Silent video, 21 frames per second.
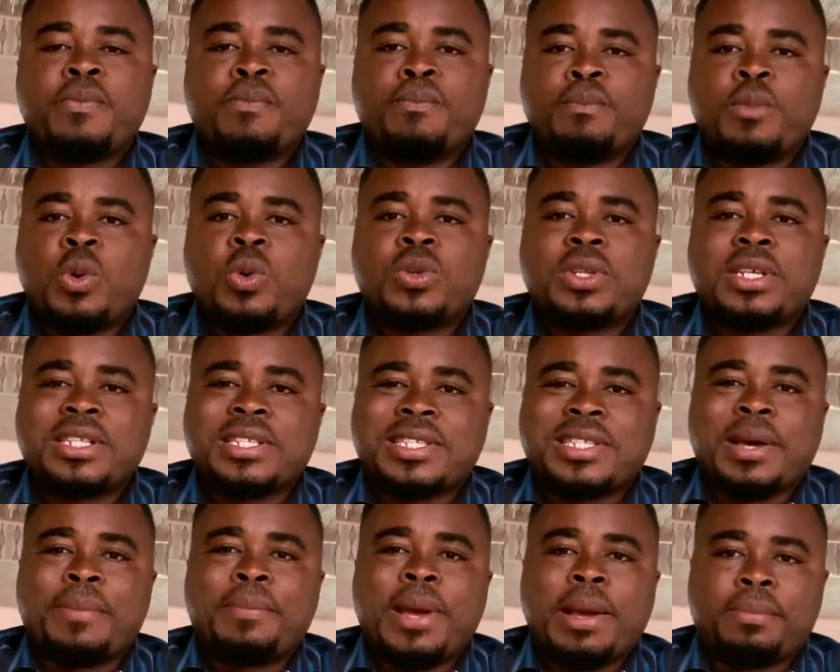molding
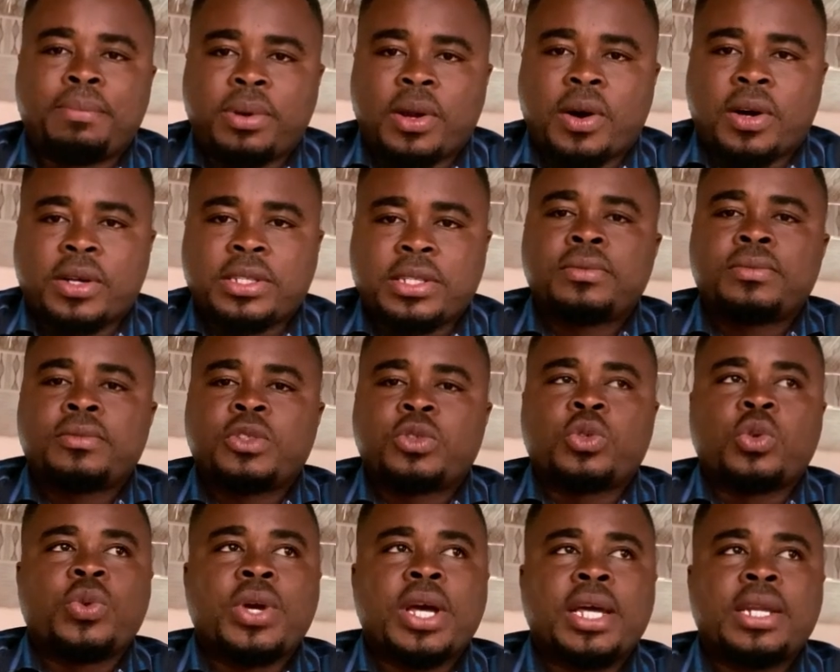cement blocks.
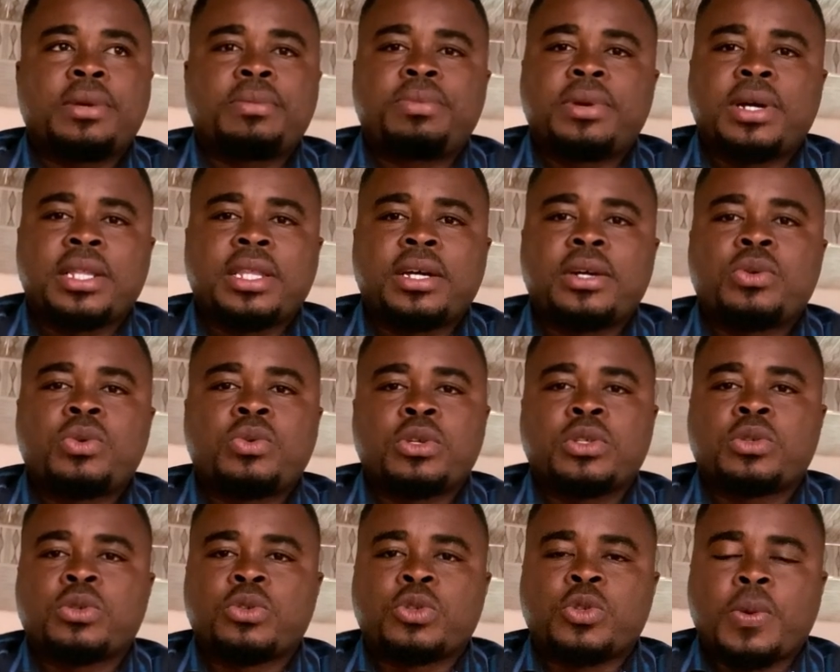So we had a brother who
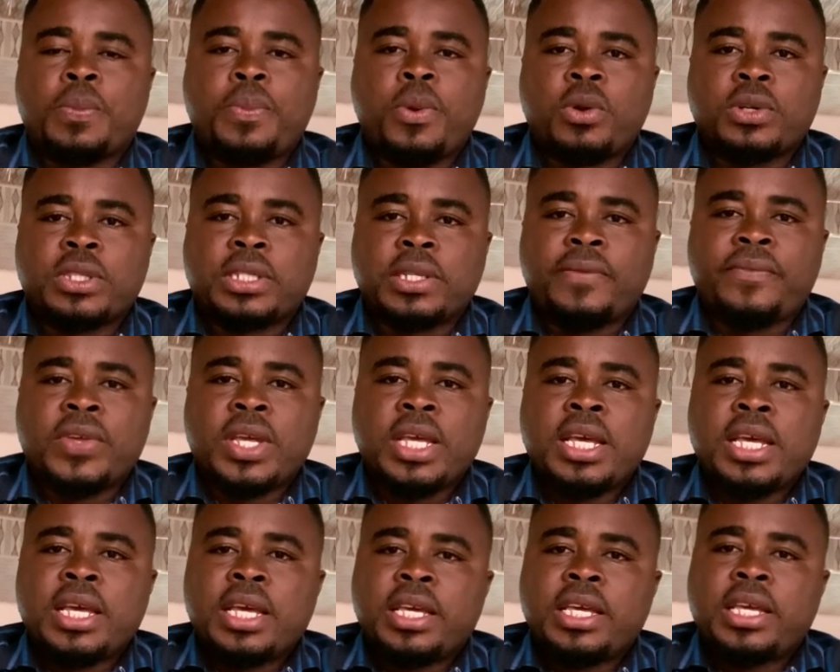was so supportive.
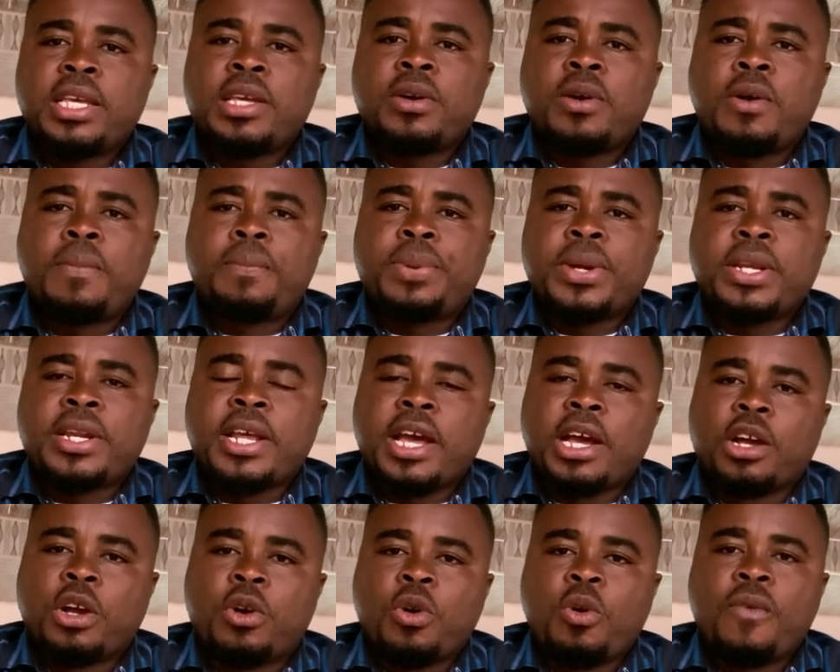He opened
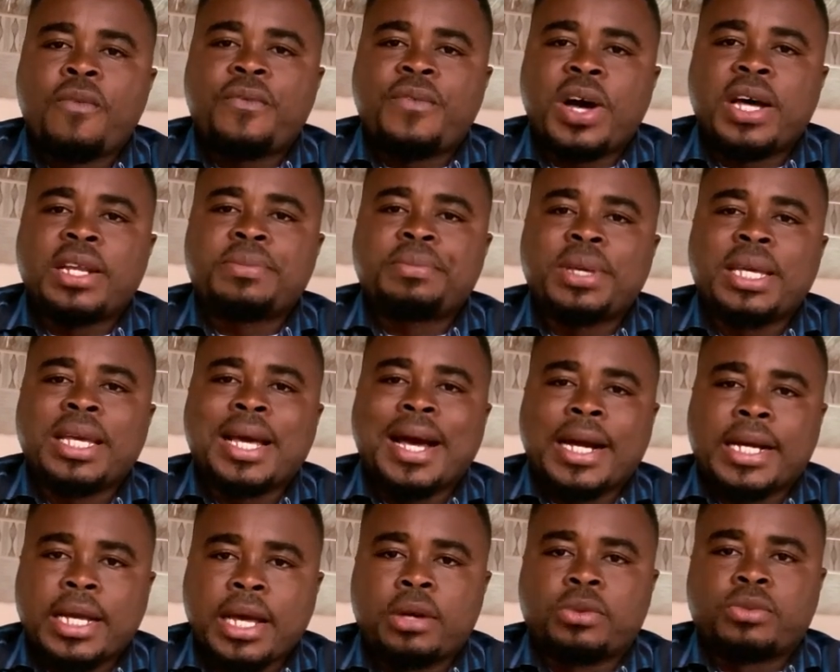a GoFundMe
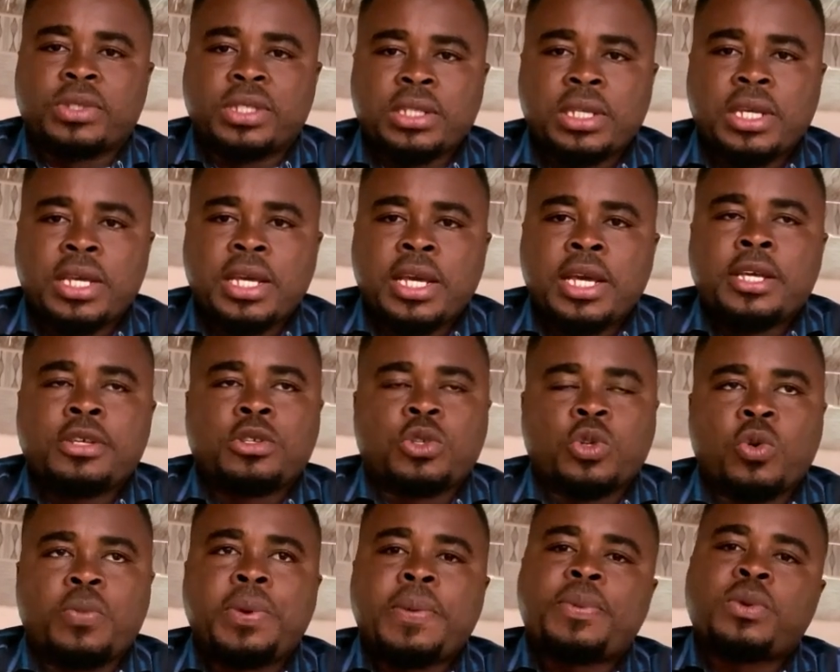account.
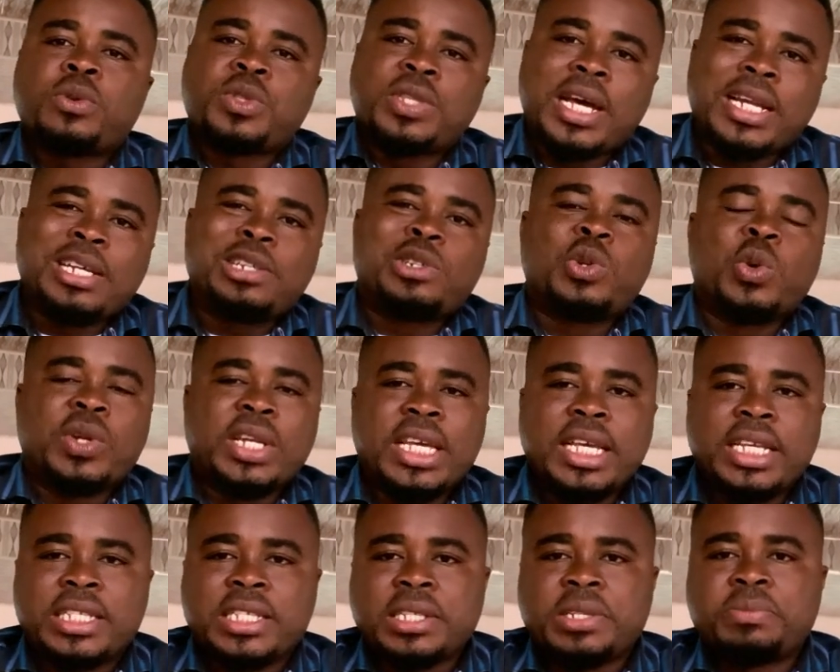So people started
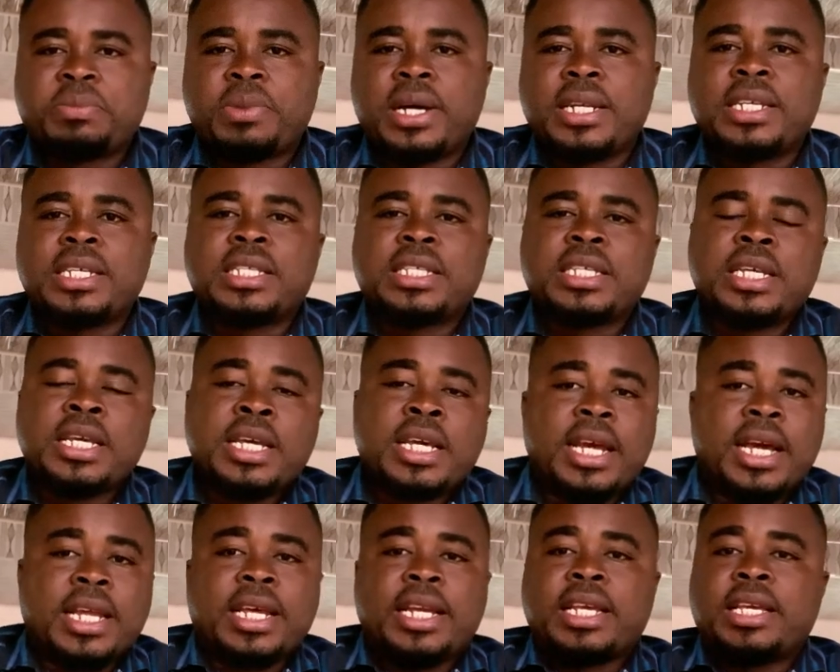donating monies
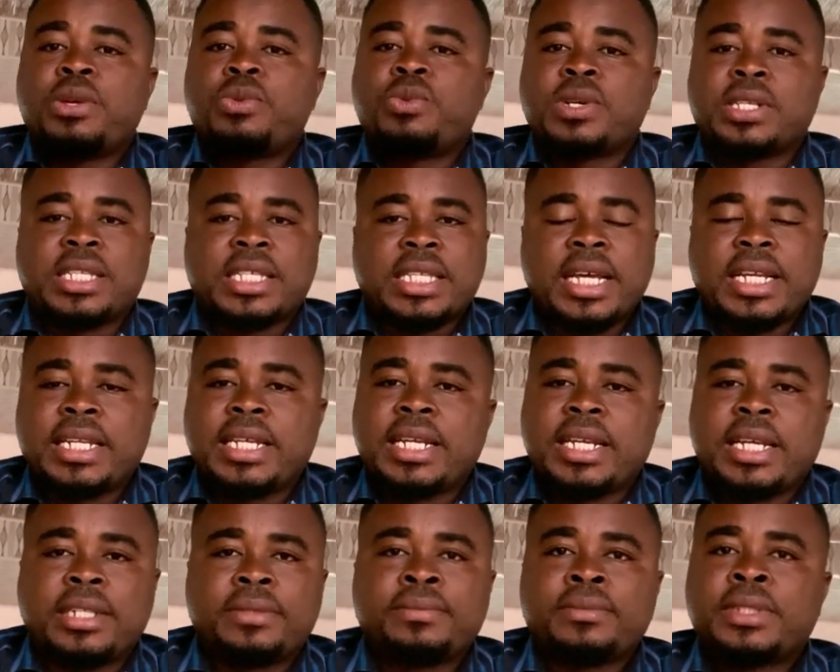and then he was sending
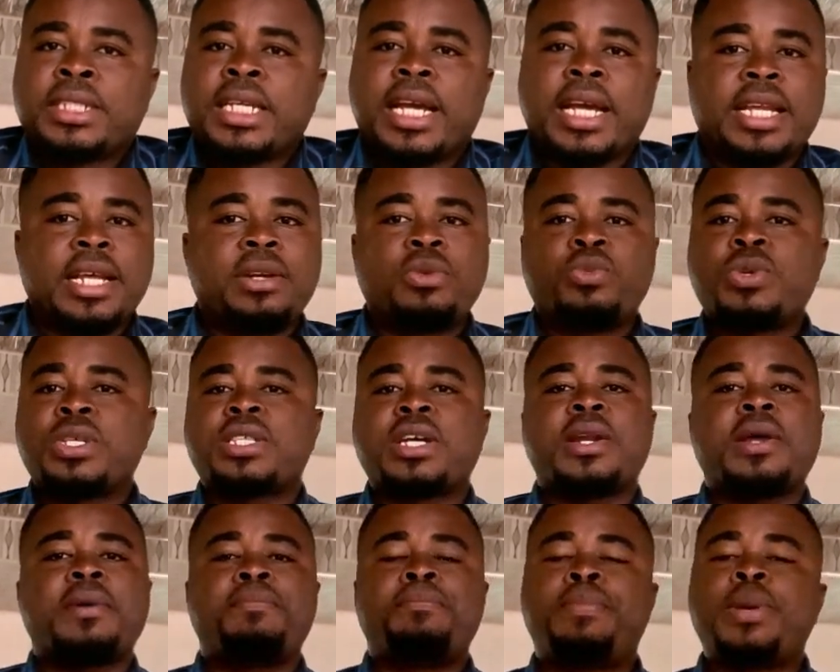it. And then we
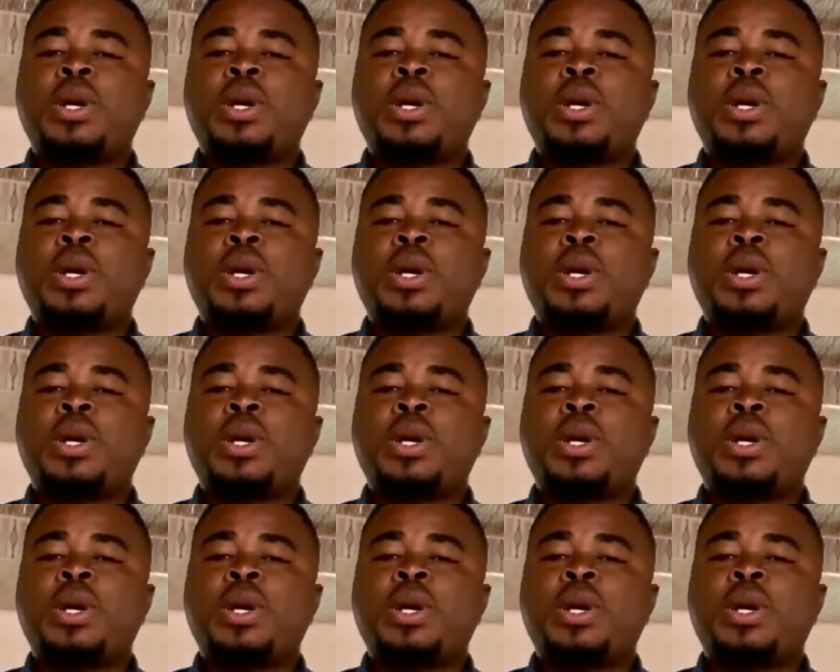started